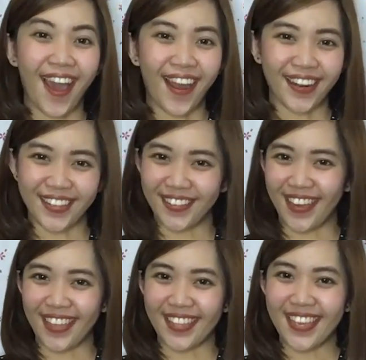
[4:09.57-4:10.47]
Are you
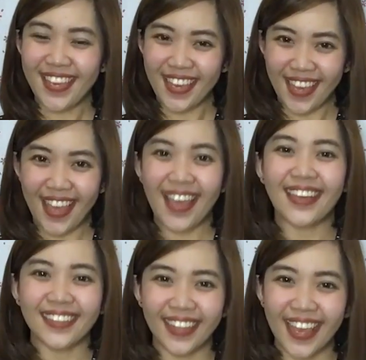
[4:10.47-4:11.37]
ready?
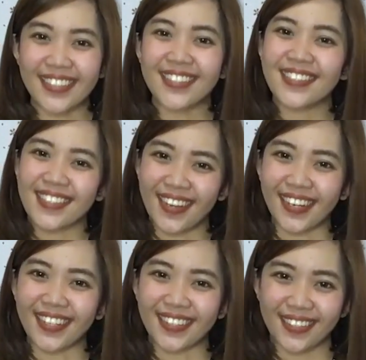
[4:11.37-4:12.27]
Let's
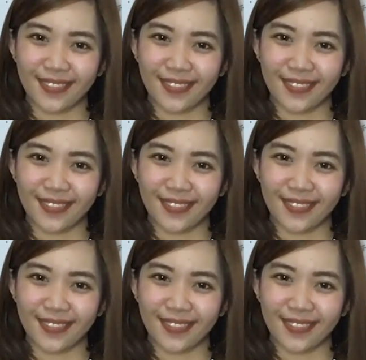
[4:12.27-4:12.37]
start!